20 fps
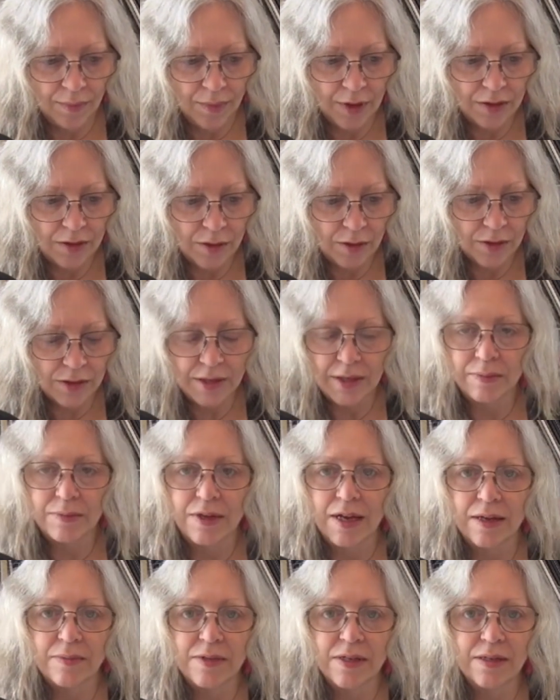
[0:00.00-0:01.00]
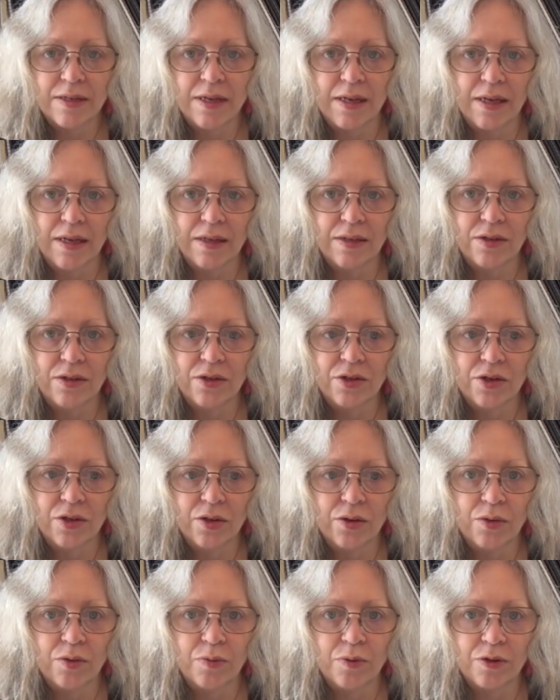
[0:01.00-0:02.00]
There's sometimes a need
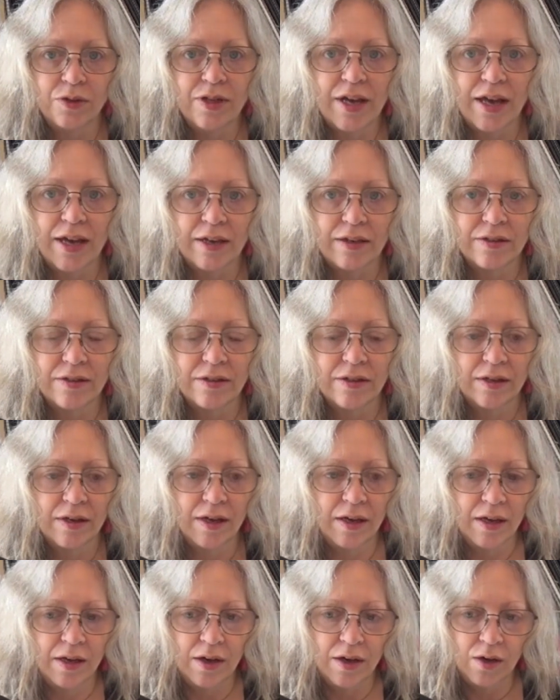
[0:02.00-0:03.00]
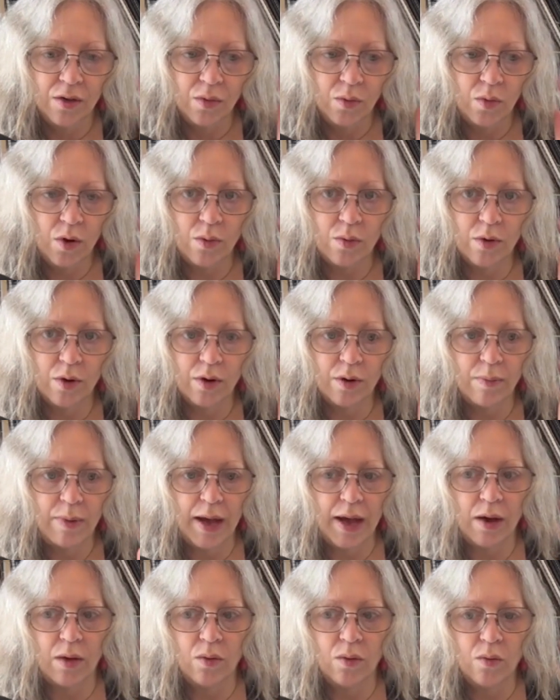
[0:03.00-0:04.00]
to protect what we're
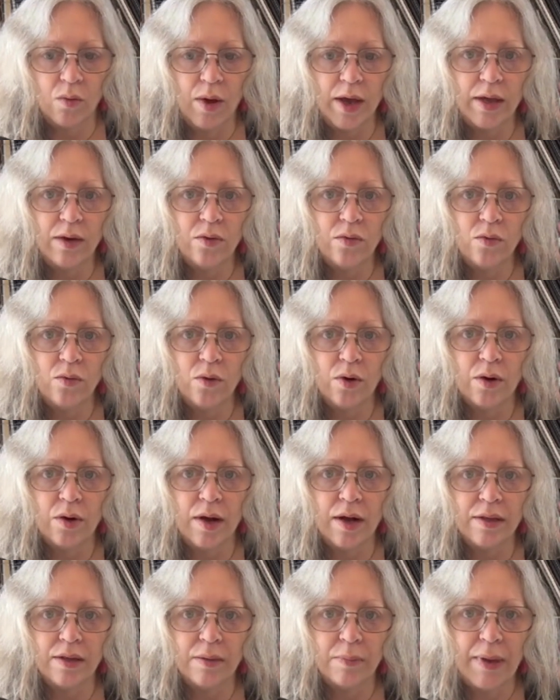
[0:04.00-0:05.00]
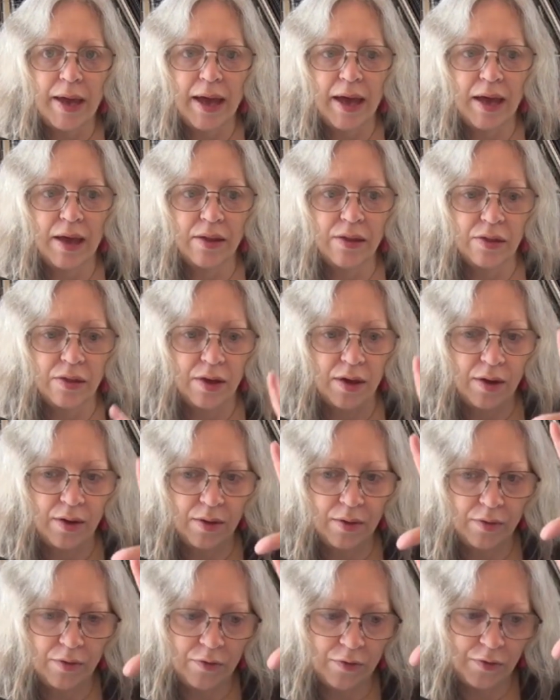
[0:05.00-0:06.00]
about. When we're on the path
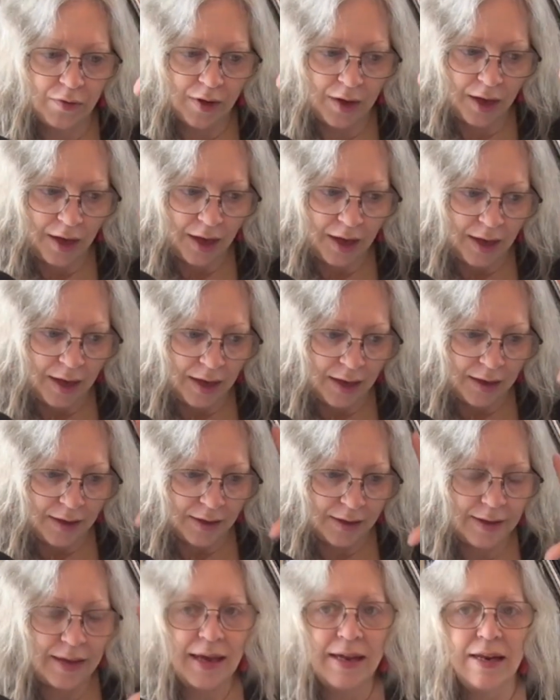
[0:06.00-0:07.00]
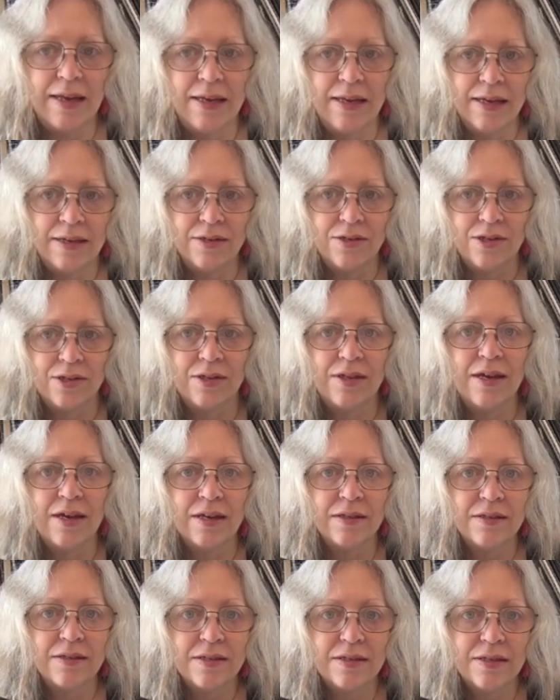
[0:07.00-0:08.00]
of getting into the
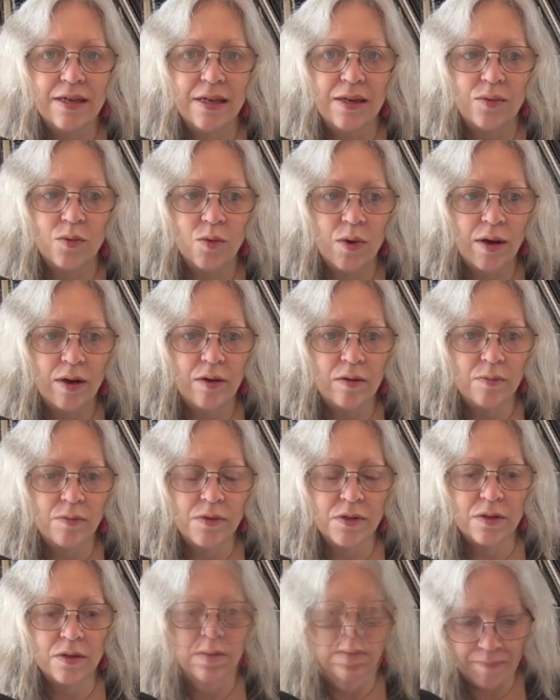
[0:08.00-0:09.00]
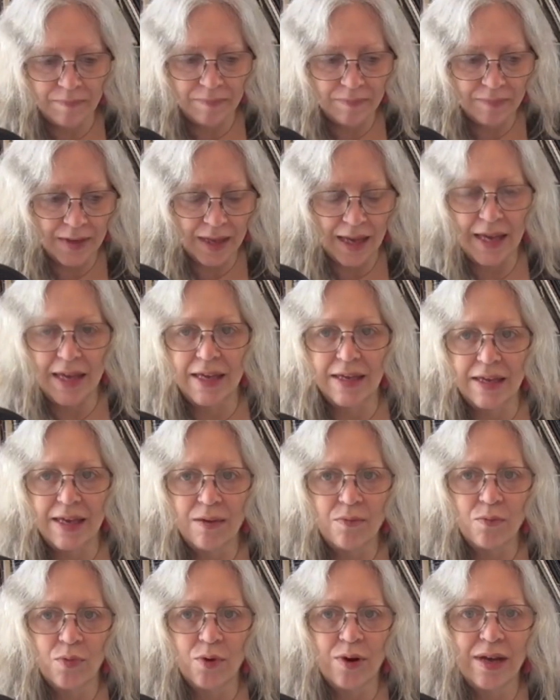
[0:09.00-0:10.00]
unseen realms, it
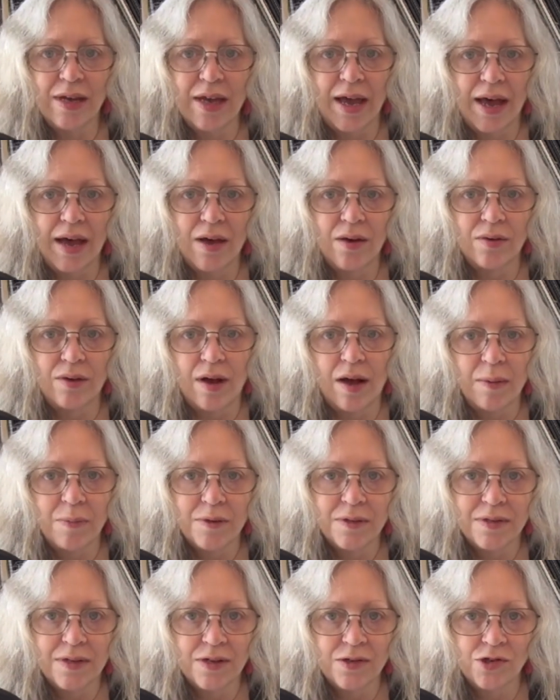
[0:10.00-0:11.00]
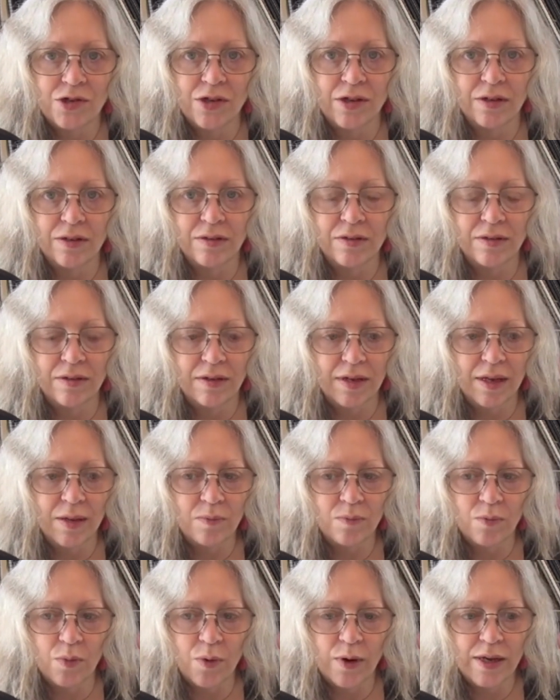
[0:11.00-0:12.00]
can bring out opposition.
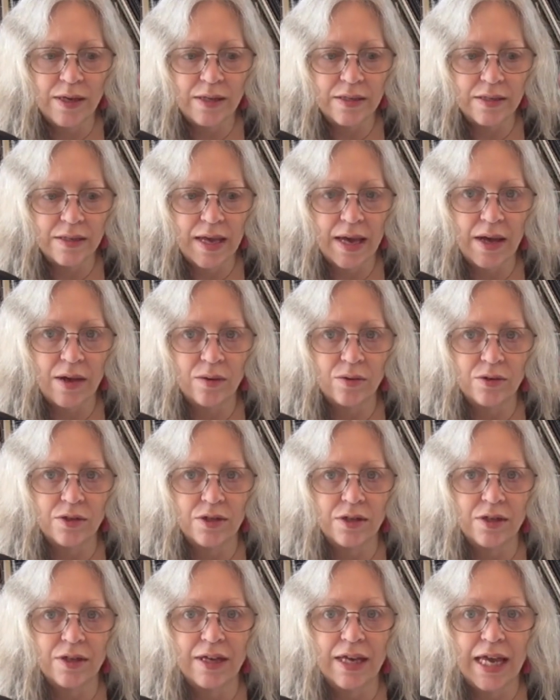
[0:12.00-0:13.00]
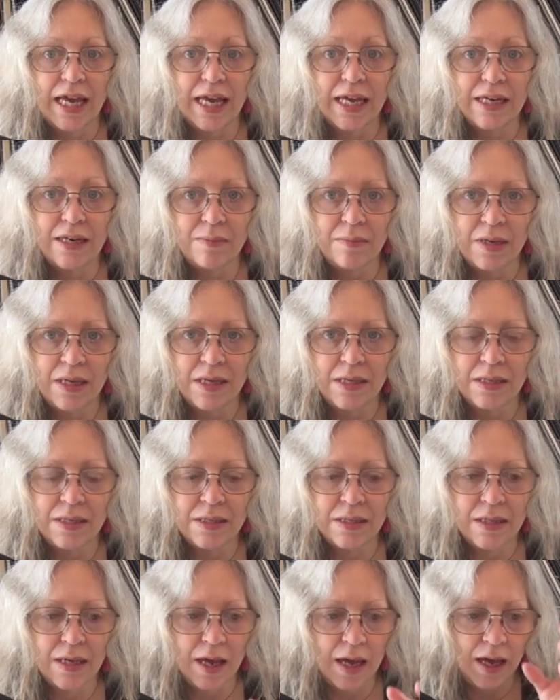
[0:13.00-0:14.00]
It brings out
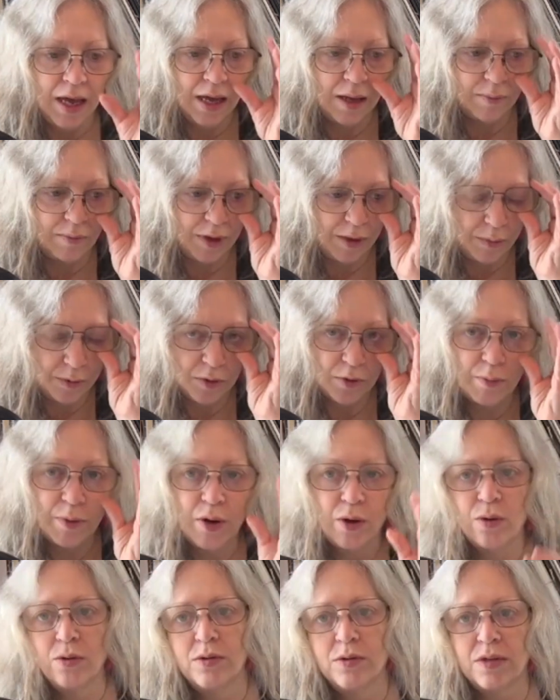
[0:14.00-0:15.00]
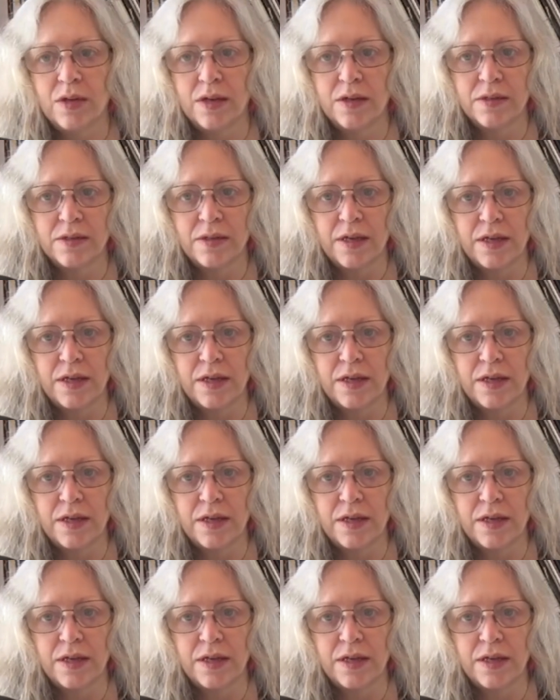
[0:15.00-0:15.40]
enemies. People oppose us.